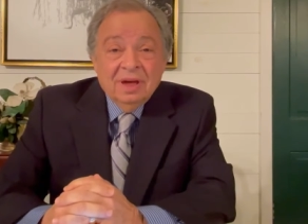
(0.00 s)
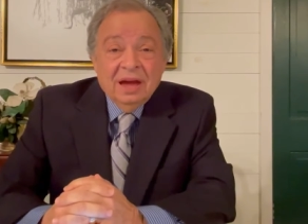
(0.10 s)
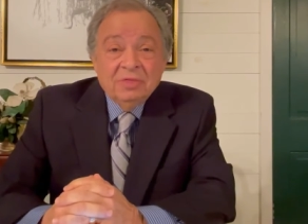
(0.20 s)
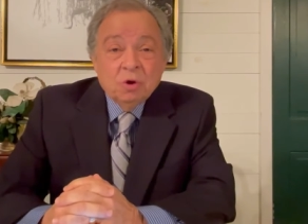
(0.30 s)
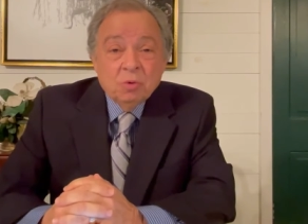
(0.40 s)

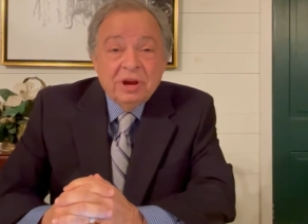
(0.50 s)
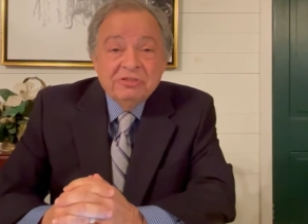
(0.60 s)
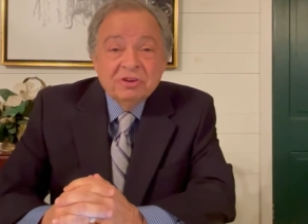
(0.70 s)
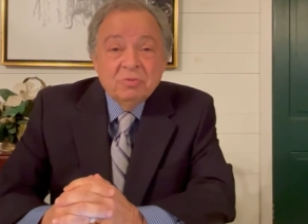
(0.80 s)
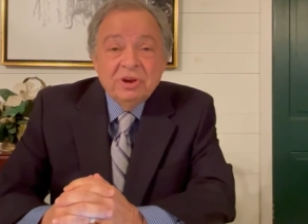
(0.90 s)
And the
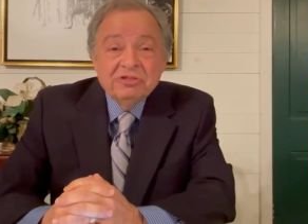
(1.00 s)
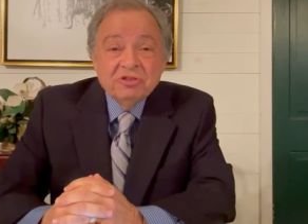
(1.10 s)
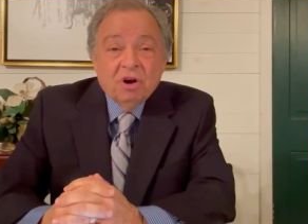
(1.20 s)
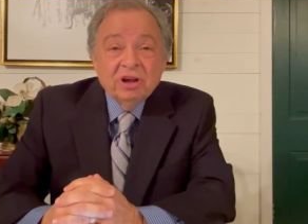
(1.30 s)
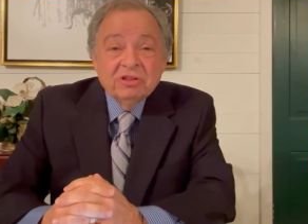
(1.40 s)
reason we
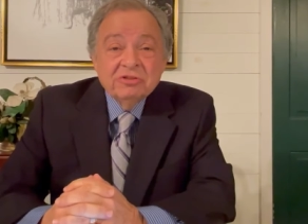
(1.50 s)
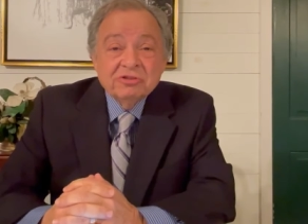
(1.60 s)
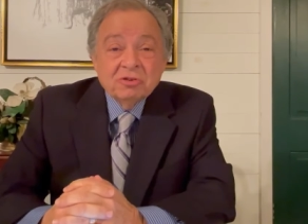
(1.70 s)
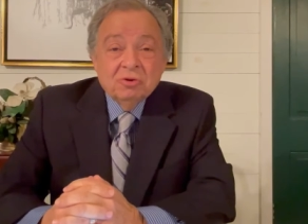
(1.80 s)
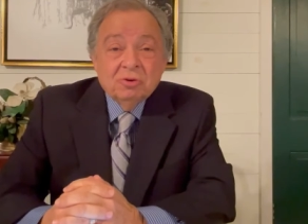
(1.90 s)
started the
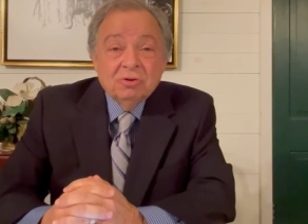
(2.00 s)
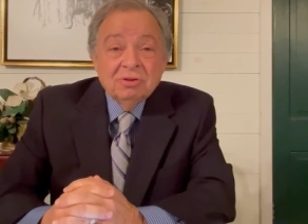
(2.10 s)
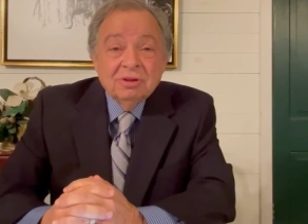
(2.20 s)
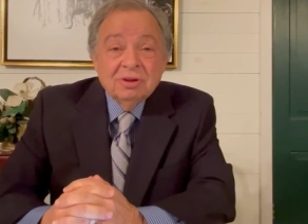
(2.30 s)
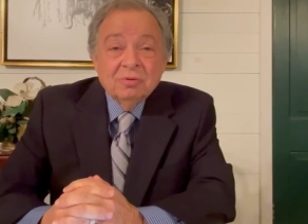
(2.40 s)
school
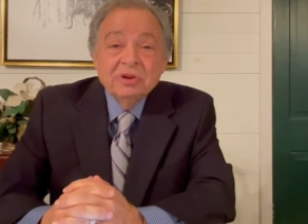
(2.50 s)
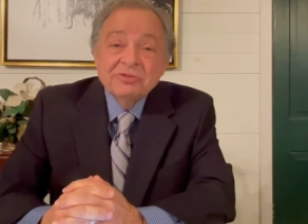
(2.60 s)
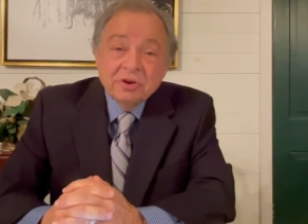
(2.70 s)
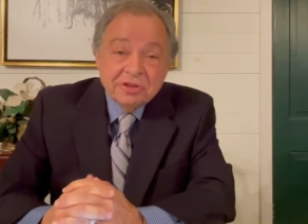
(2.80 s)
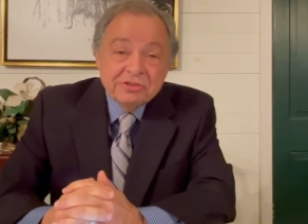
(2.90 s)
was
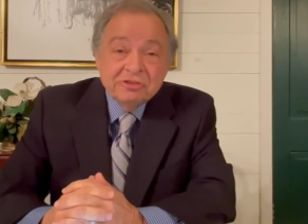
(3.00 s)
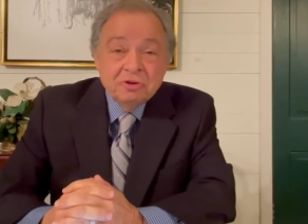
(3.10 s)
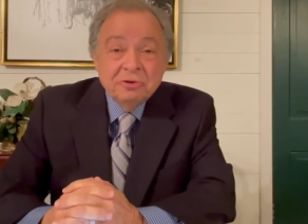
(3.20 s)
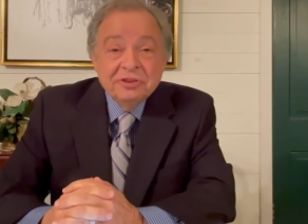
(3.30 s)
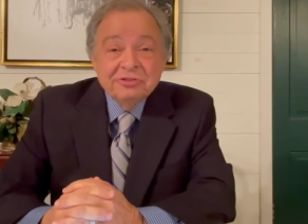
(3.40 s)
for the
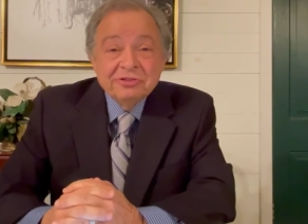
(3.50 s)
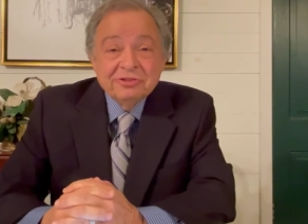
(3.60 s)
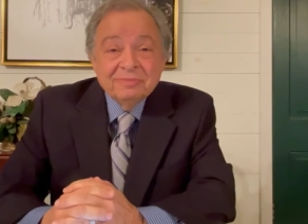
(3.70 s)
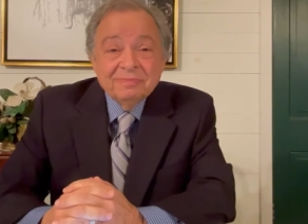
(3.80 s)
students.